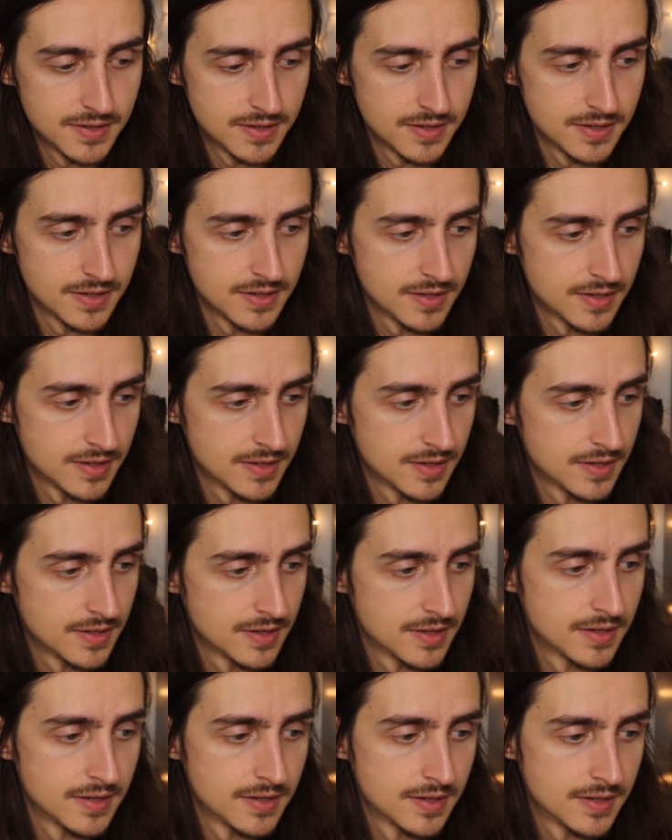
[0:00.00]

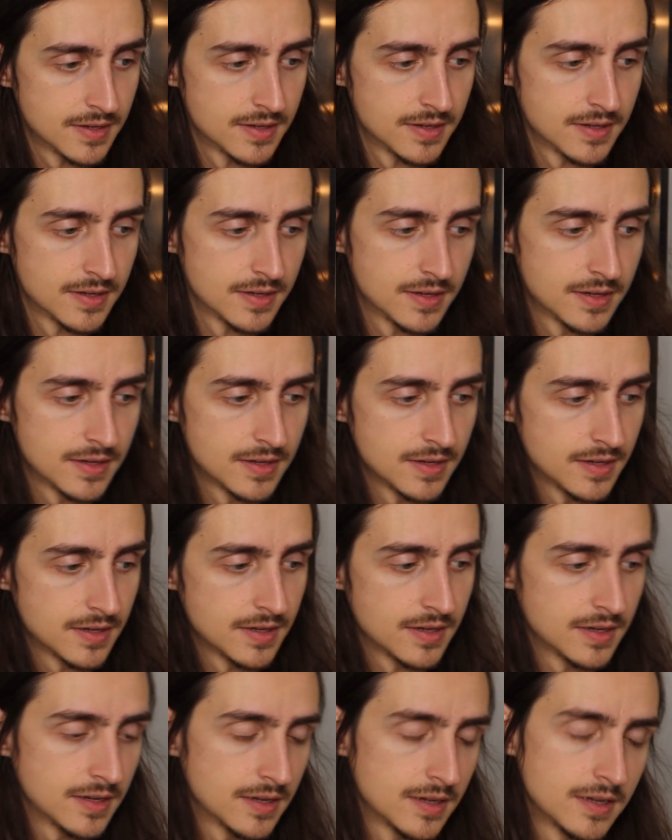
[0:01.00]

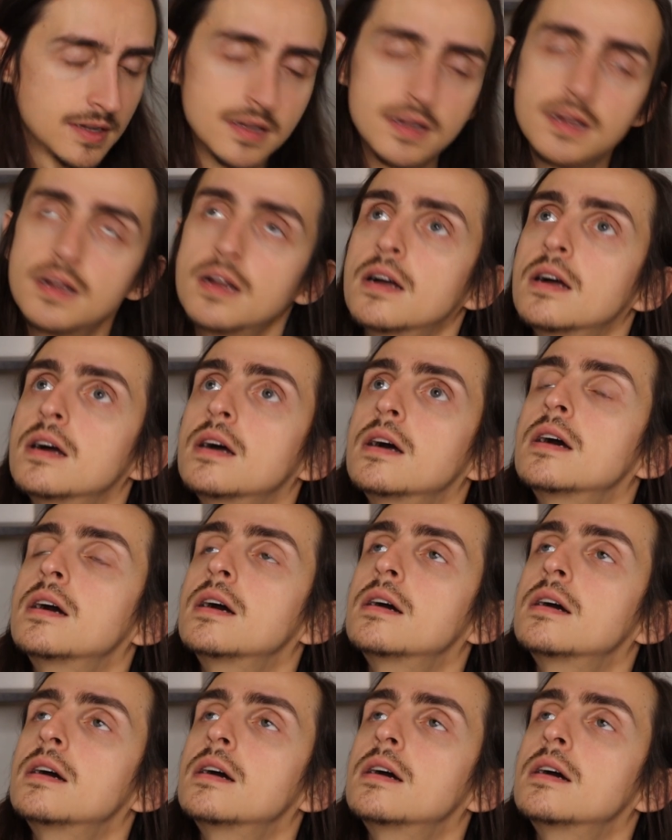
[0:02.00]
No one is speaking in this clip.